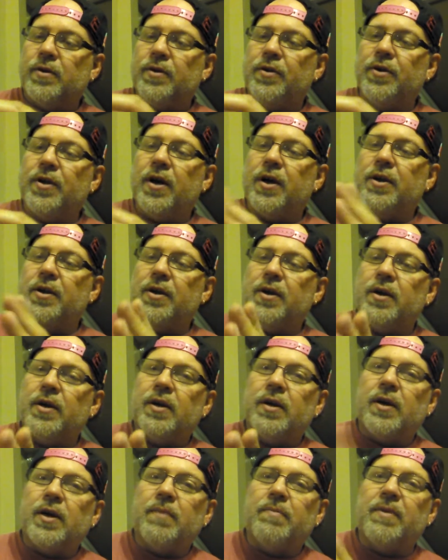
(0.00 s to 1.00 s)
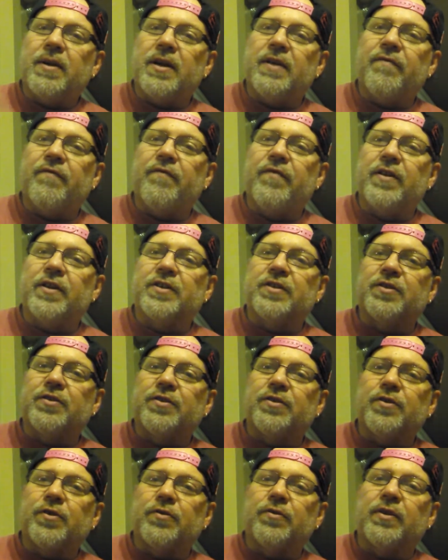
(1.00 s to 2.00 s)
None. I mean, it fits
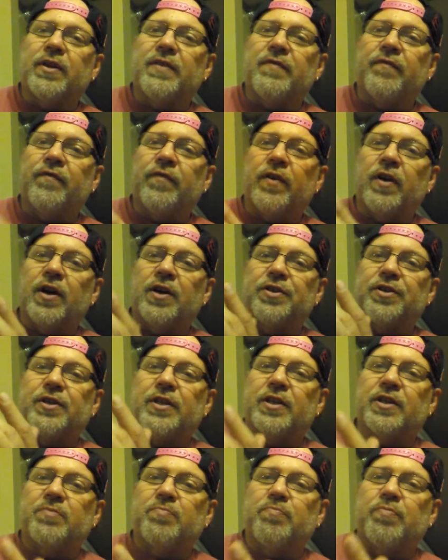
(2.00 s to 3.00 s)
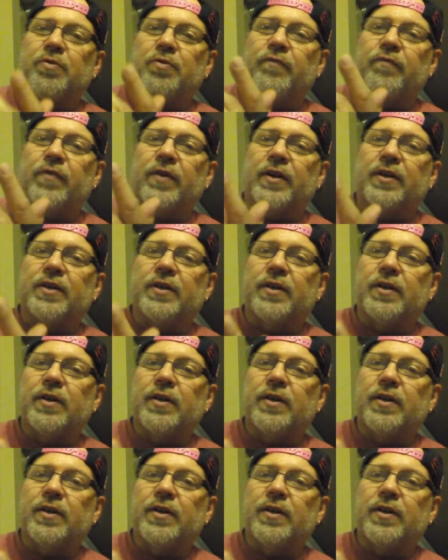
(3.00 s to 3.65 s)
totally flush. It's perfect.